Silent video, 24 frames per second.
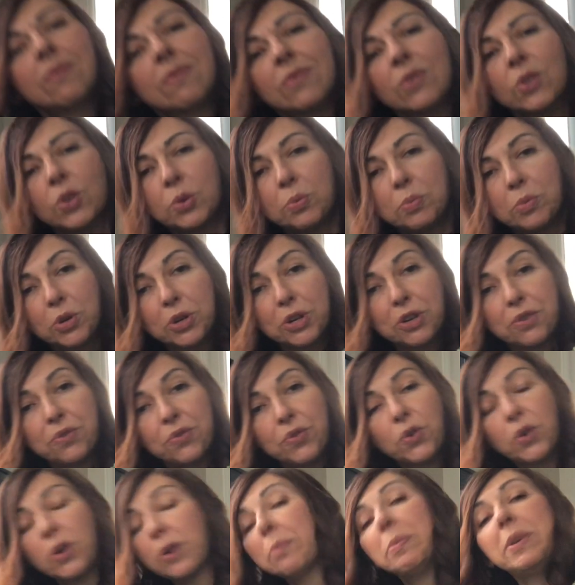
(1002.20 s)
Two more
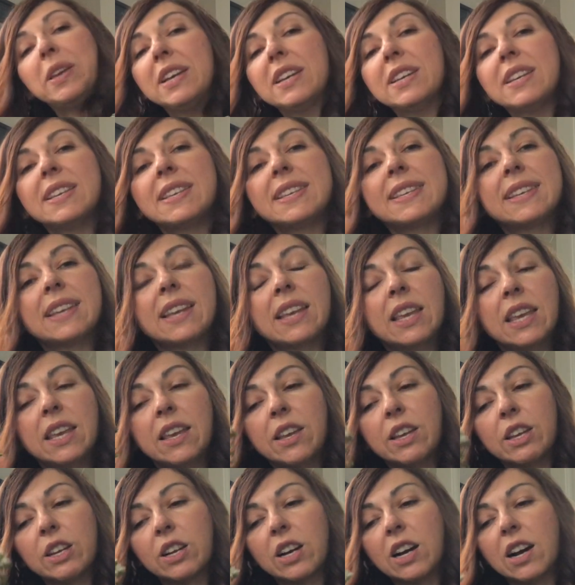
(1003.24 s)
Euphorbias.
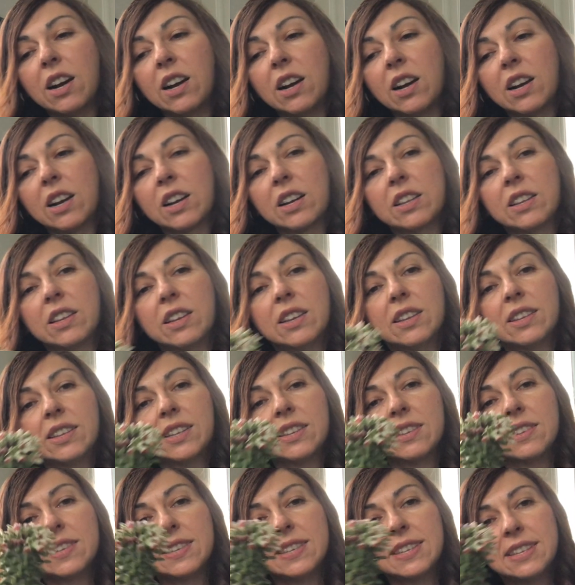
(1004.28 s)
Here are the
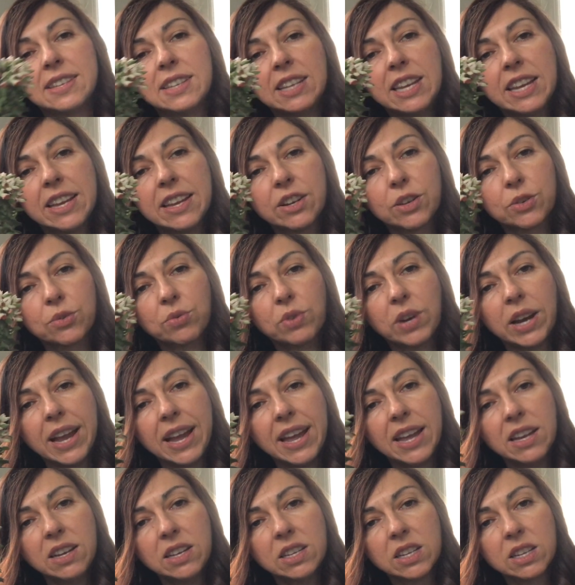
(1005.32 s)
Tanzania
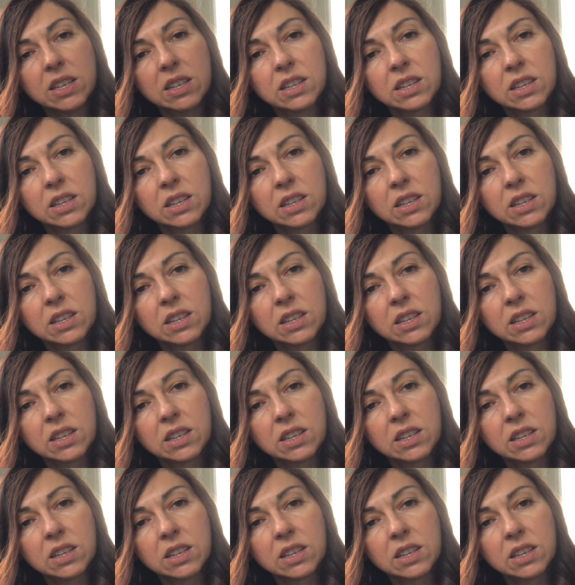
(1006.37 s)
Red.